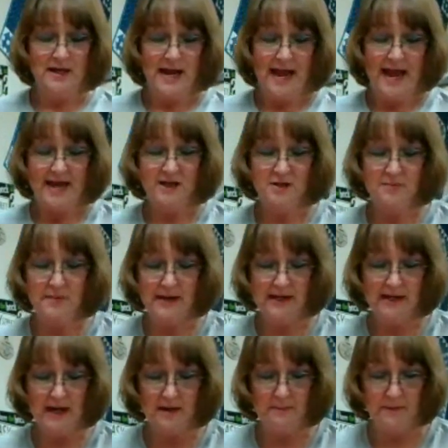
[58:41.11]
Had to
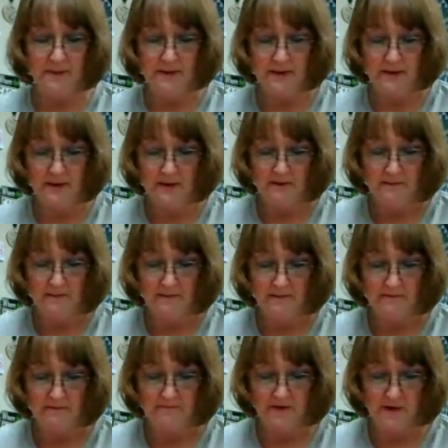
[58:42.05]
pick up
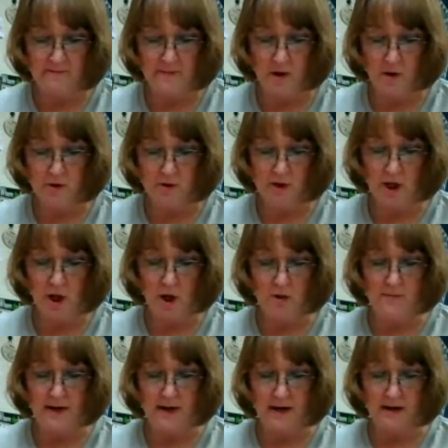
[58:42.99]
from
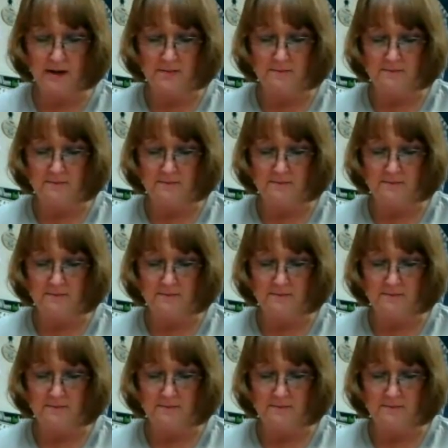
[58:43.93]
Oklahoma